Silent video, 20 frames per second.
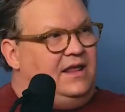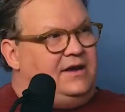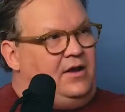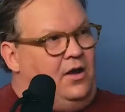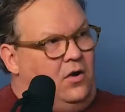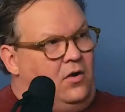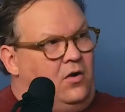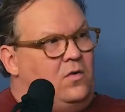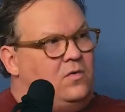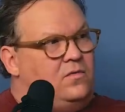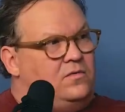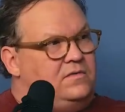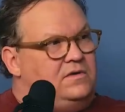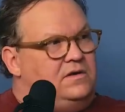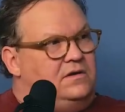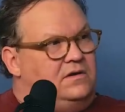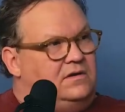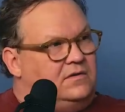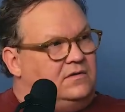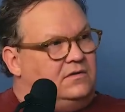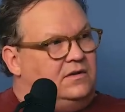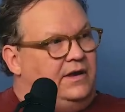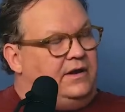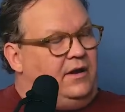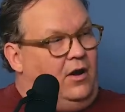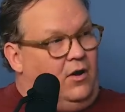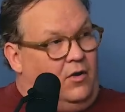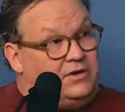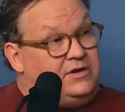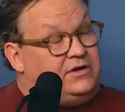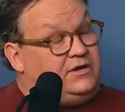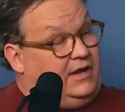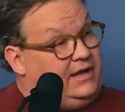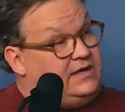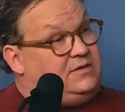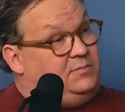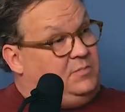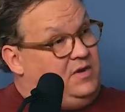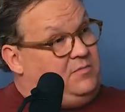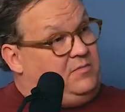like, oh, you know, like, oh, you'd
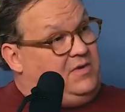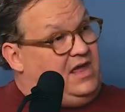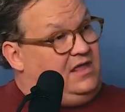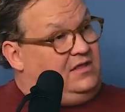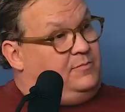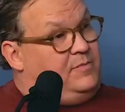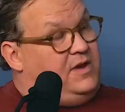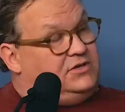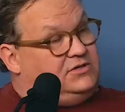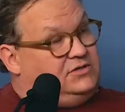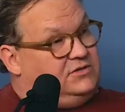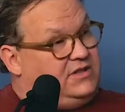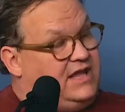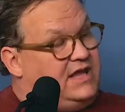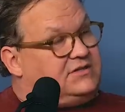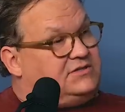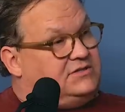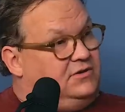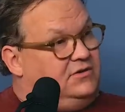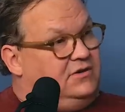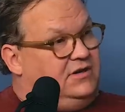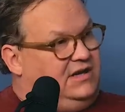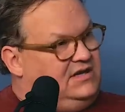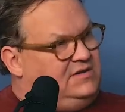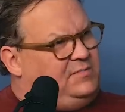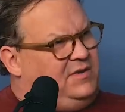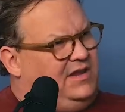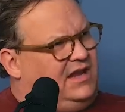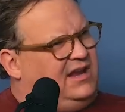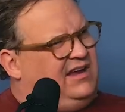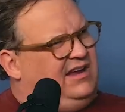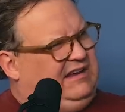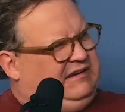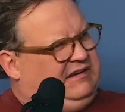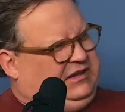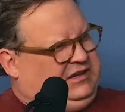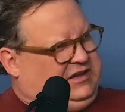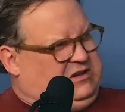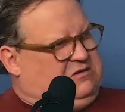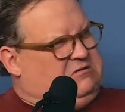like to be a math major. That's good. It'd be like,
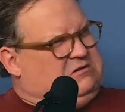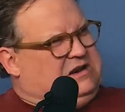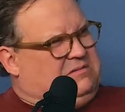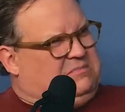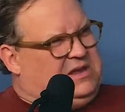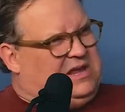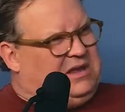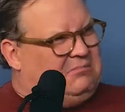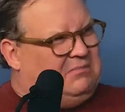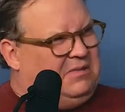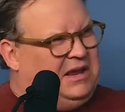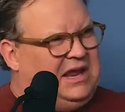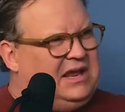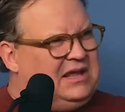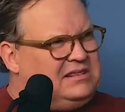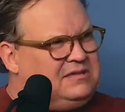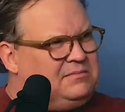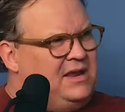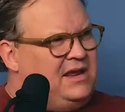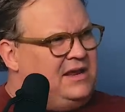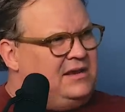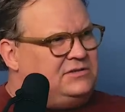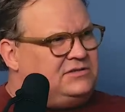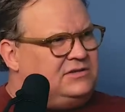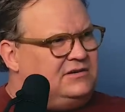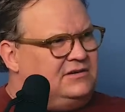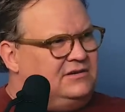you want to be a math major?